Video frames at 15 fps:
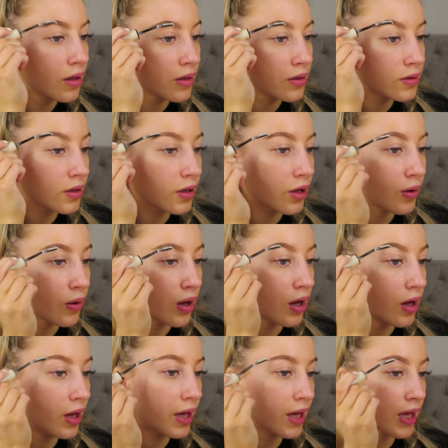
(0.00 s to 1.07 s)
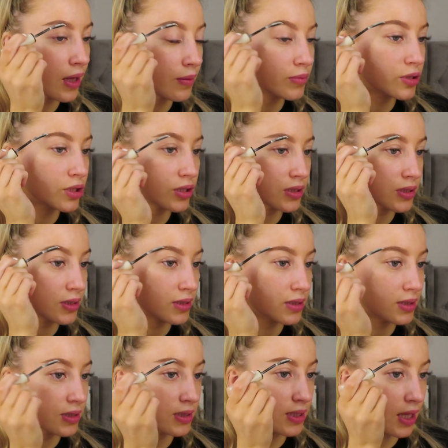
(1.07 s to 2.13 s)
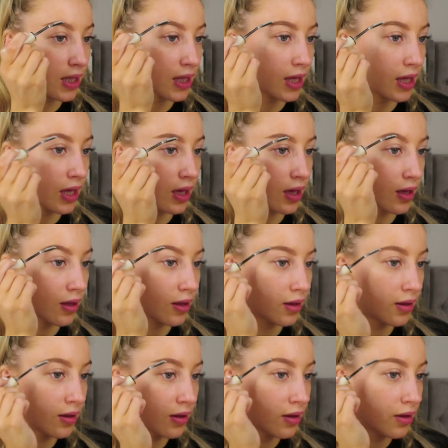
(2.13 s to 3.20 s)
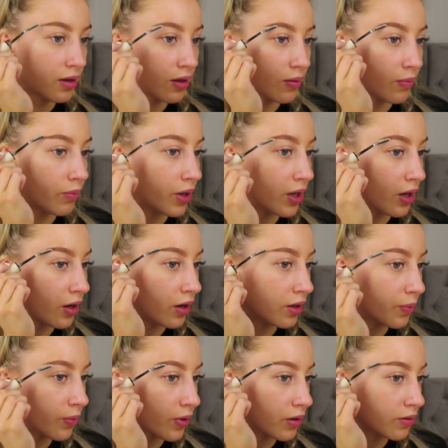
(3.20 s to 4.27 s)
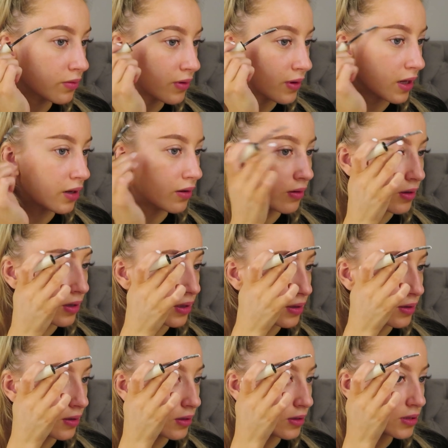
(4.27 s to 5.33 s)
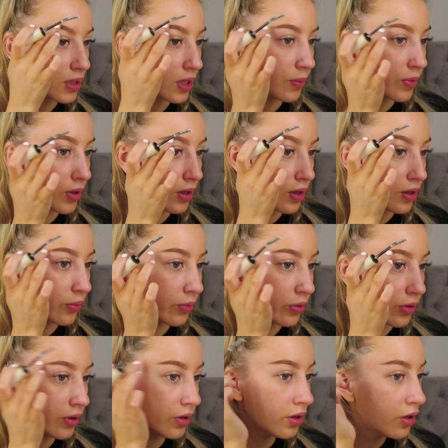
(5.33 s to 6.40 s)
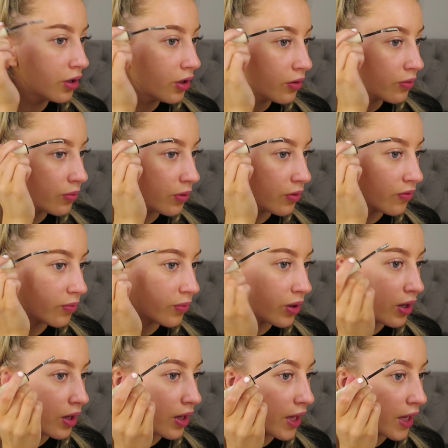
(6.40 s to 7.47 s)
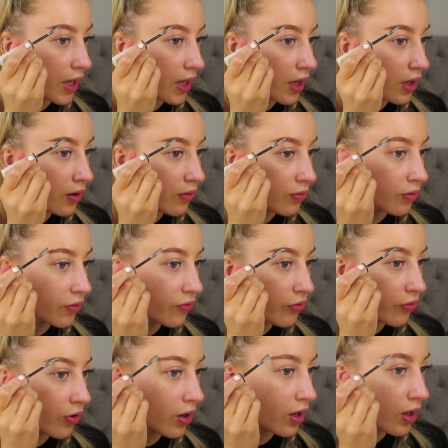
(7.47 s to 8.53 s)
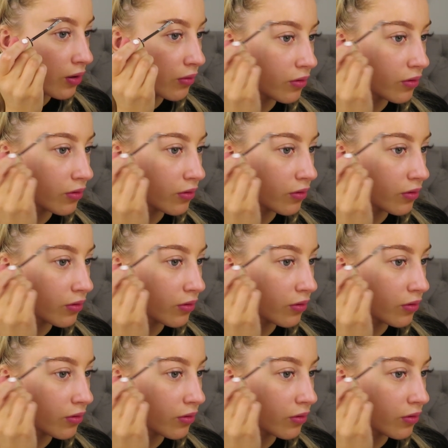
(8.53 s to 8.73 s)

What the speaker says: So I am just sticking my eyebrow down into the shape I want with my Refry